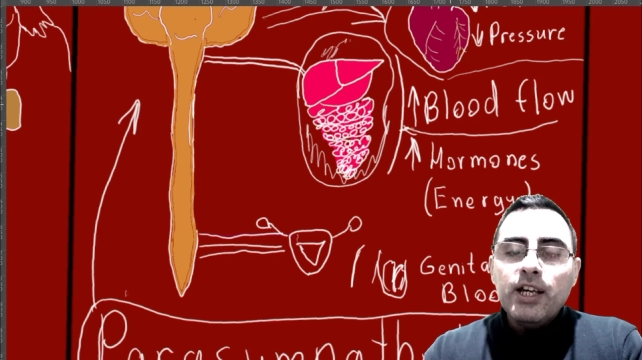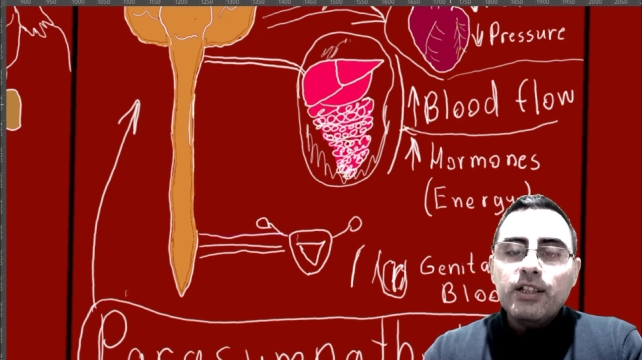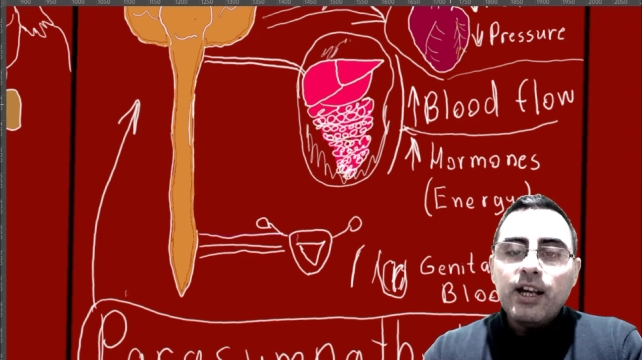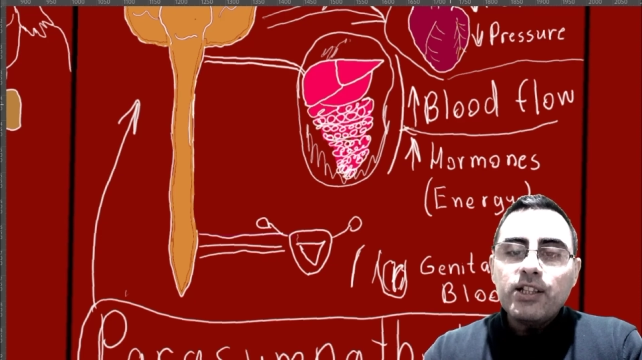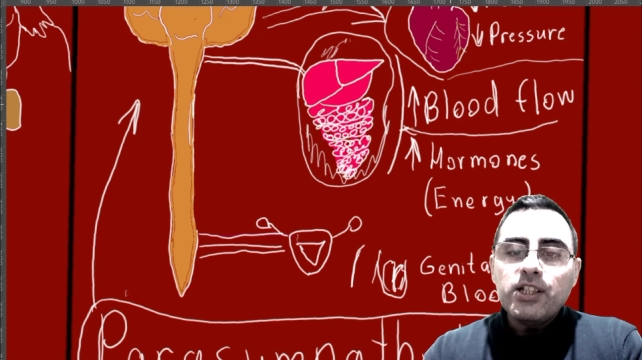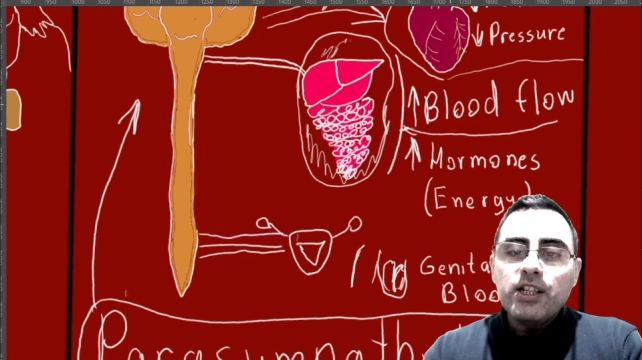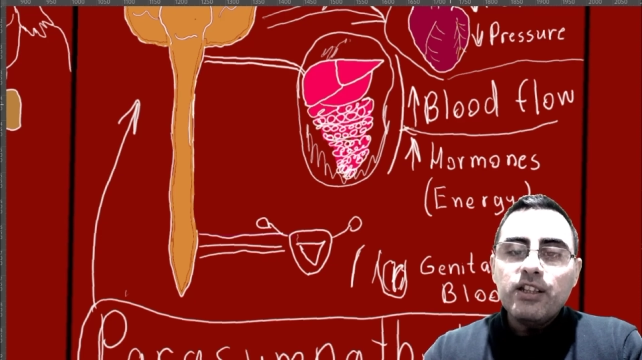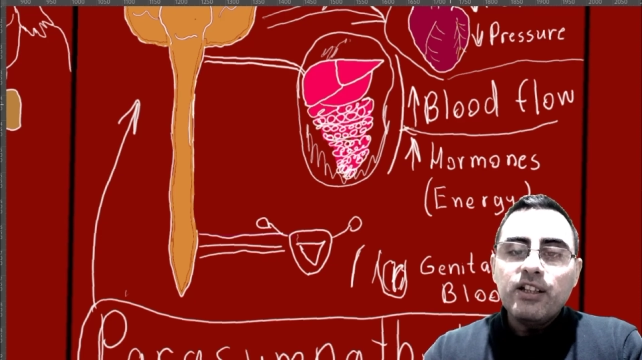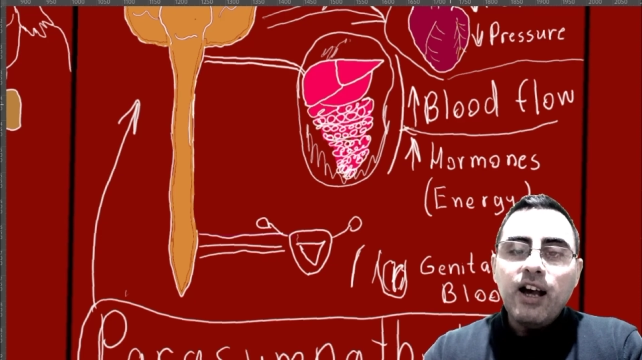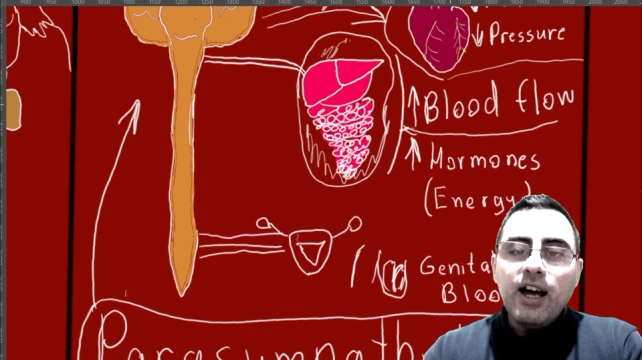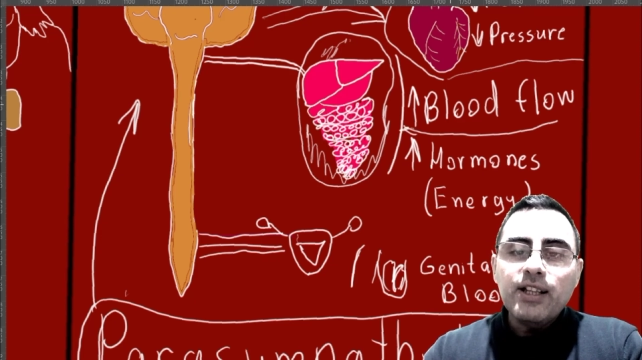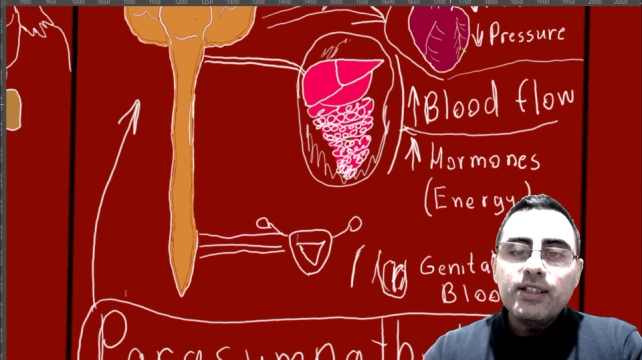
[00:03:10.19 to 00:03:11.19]
such as
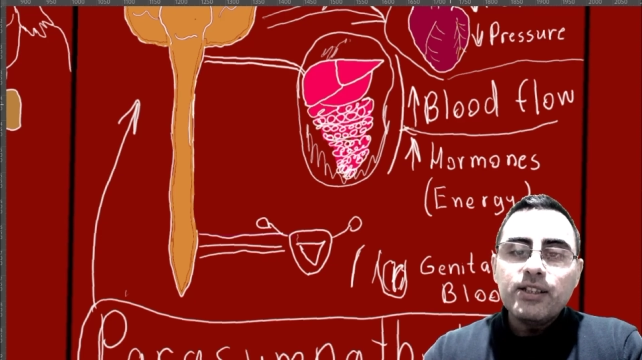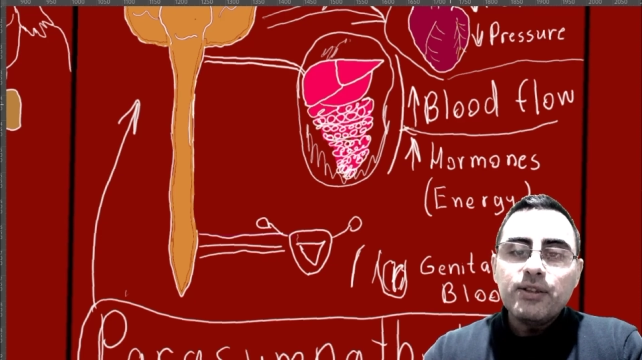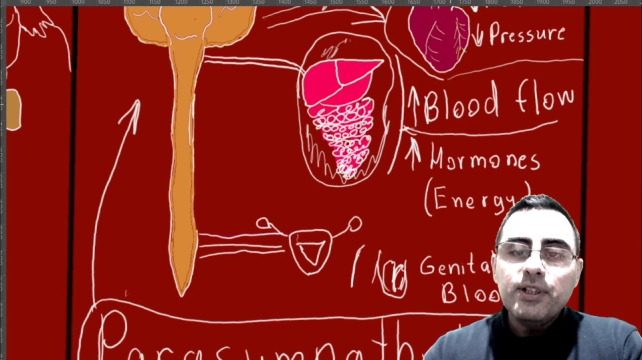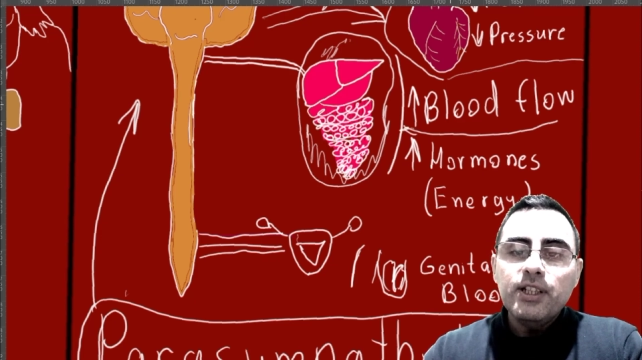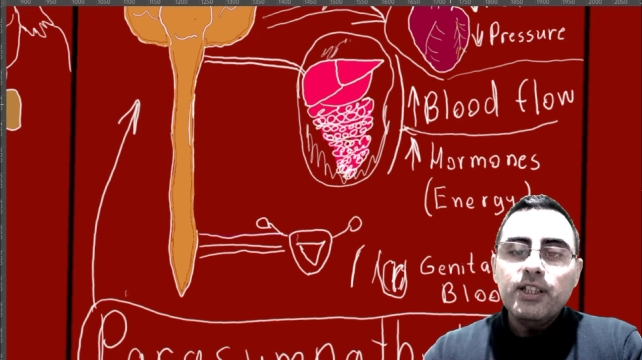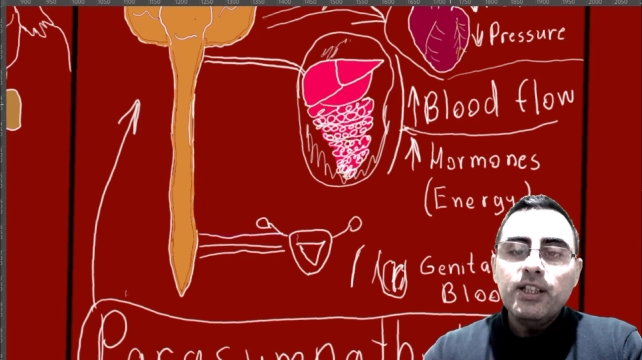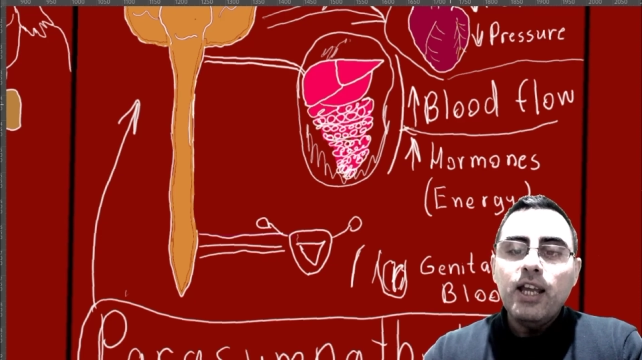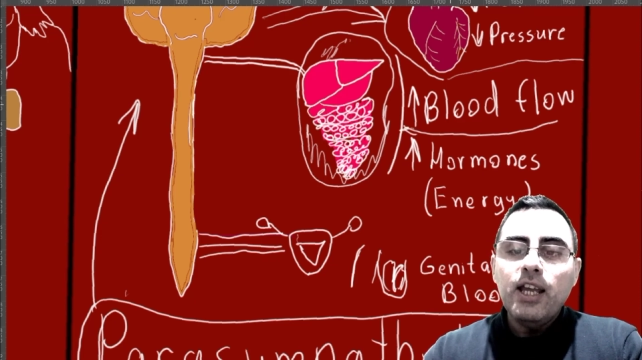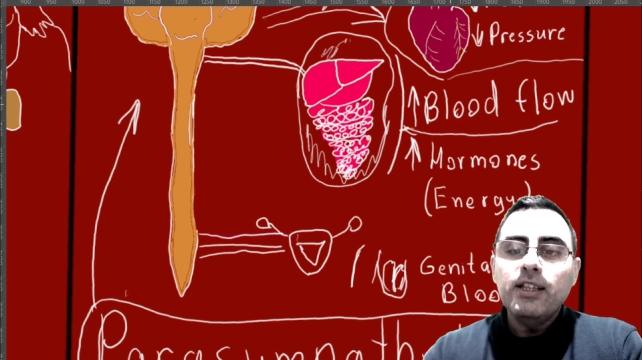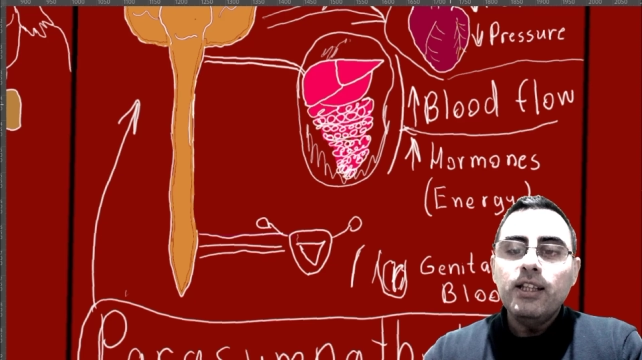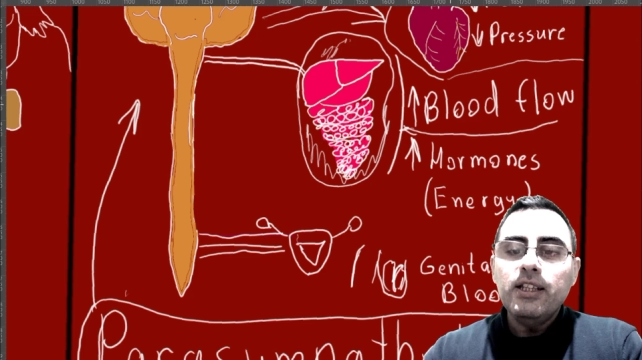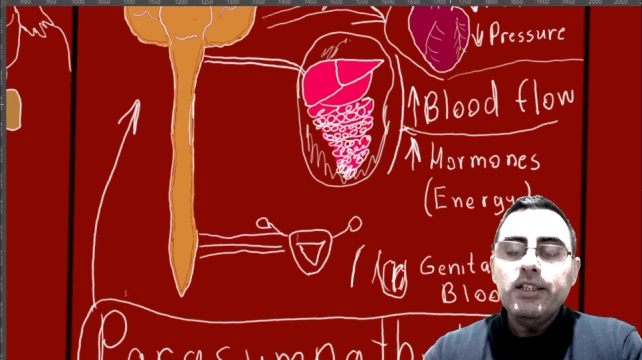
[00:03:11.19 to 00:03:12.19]
gastrin
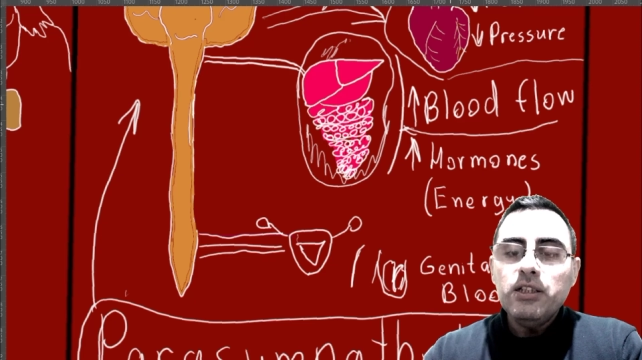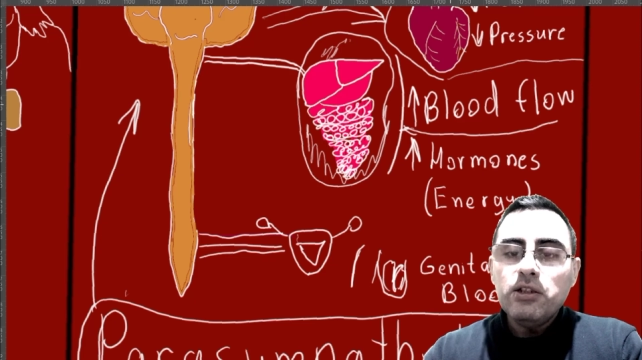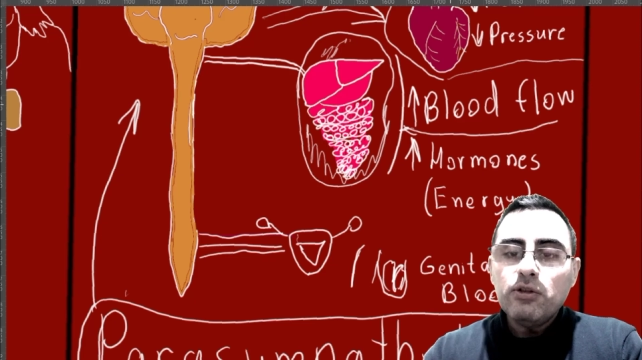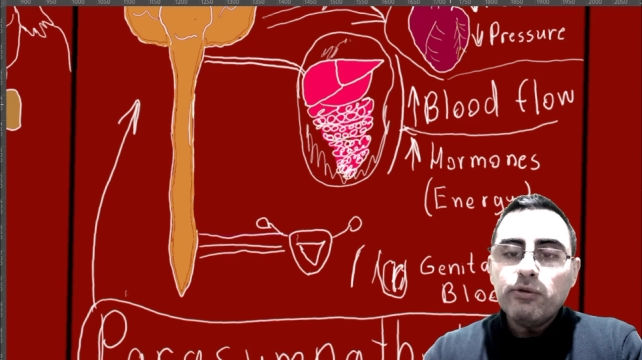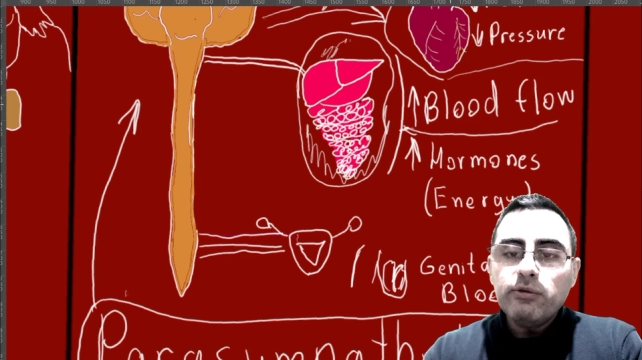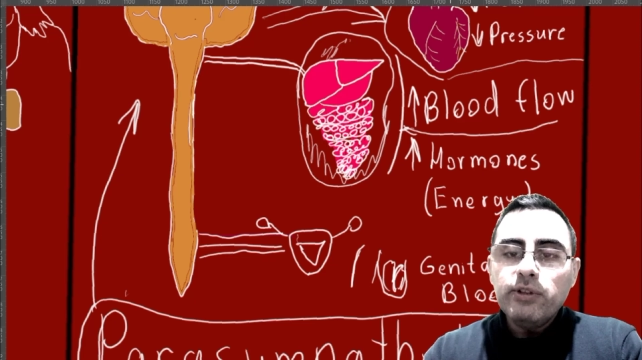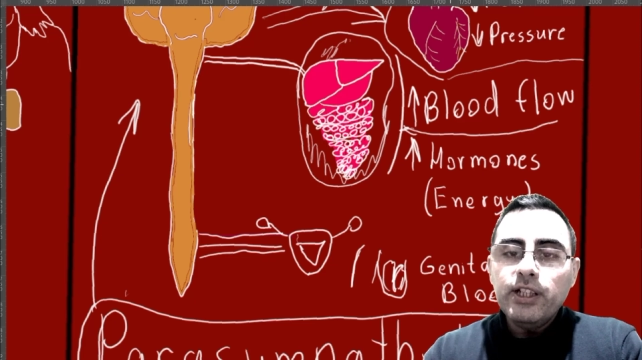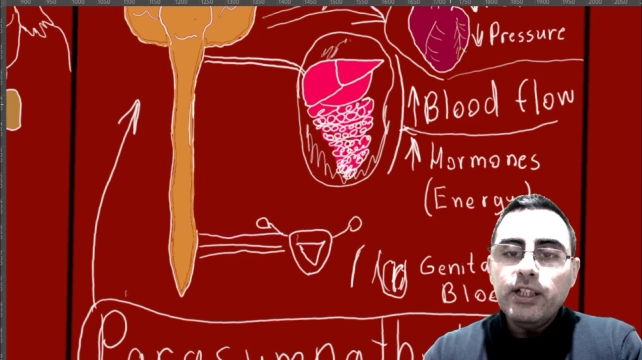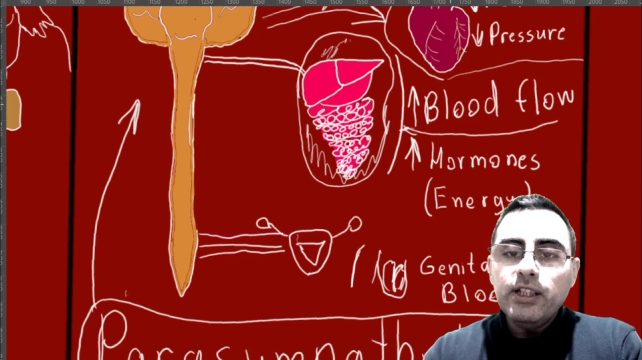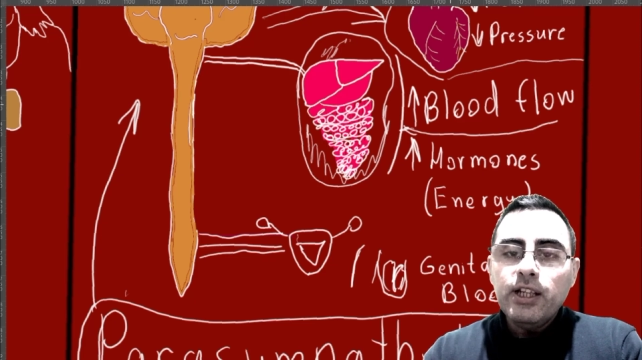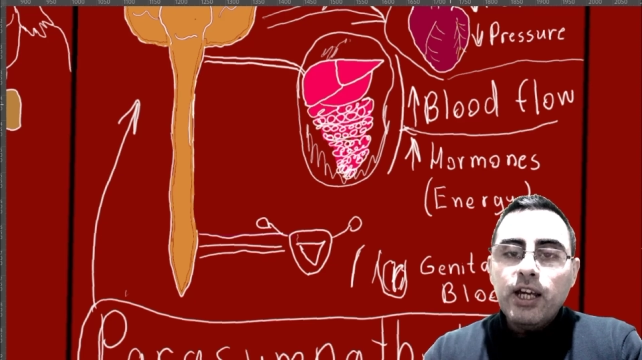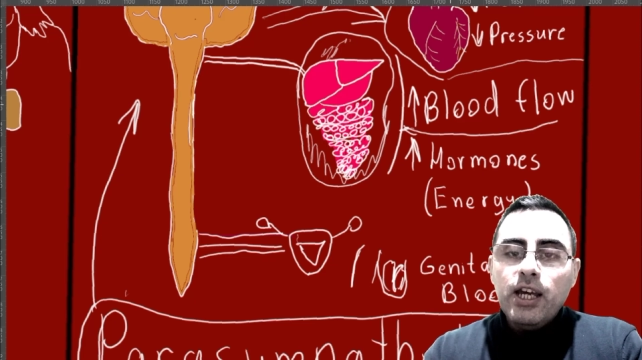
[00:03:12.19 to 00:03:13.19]
and insulin